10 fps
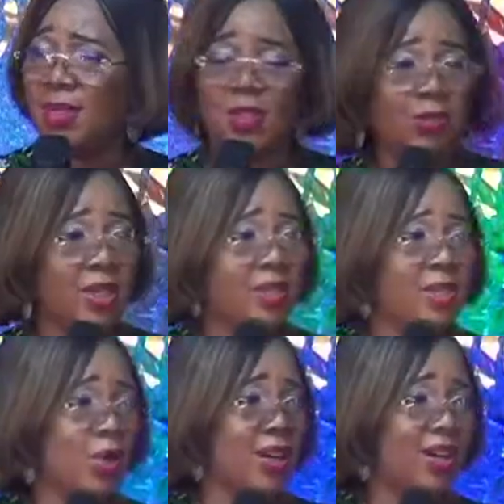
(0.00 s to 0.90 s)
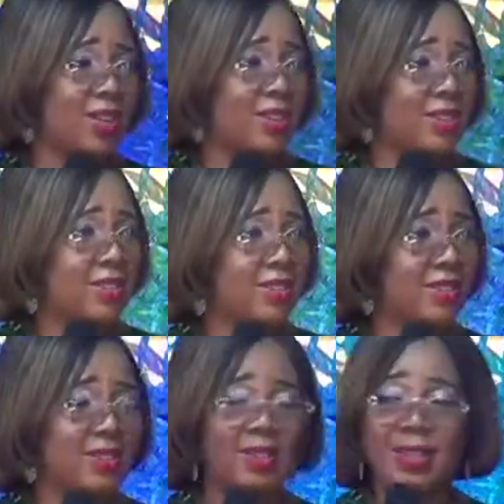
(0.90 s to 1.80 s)
raise your hand.
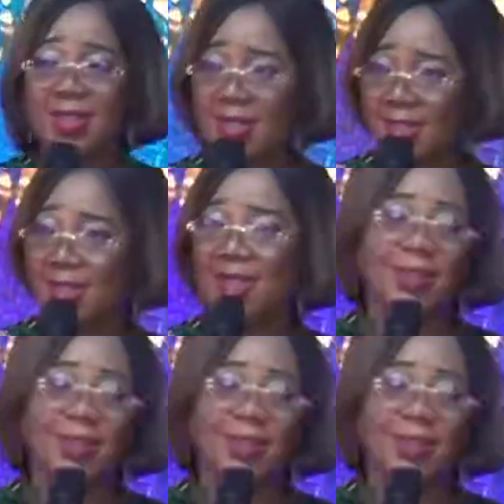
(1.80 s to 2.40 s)
See that?